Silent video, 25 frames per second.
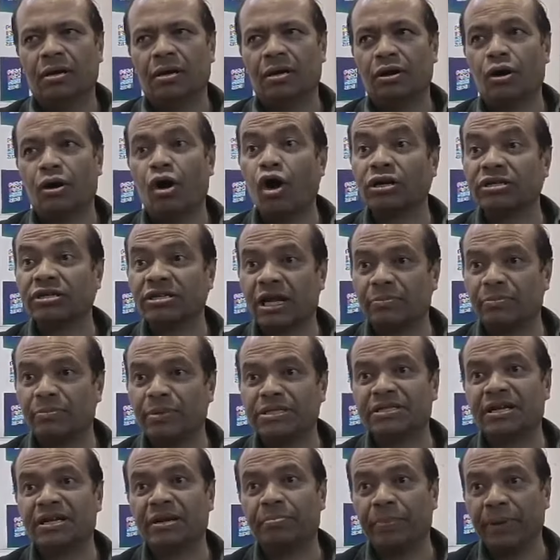horses have
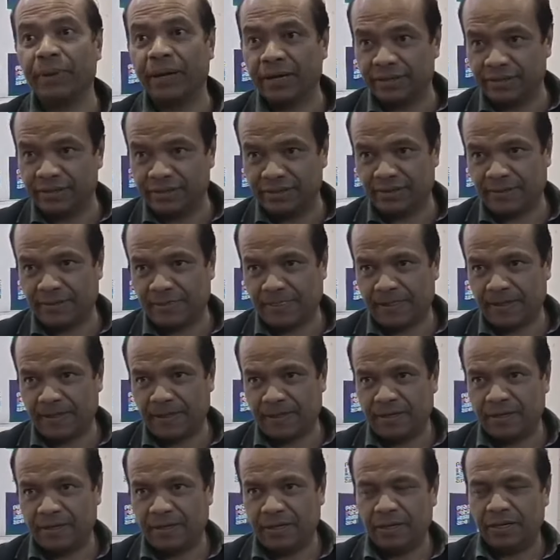been repaired.
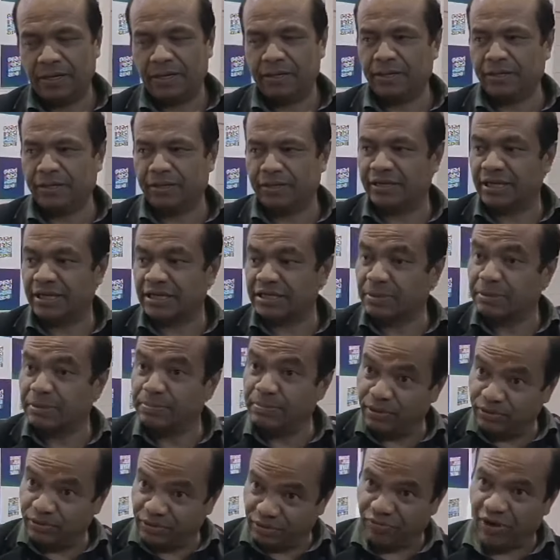Then it has been
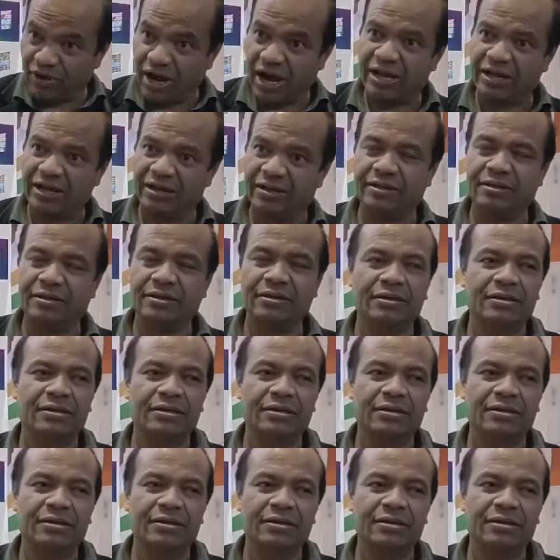beautified.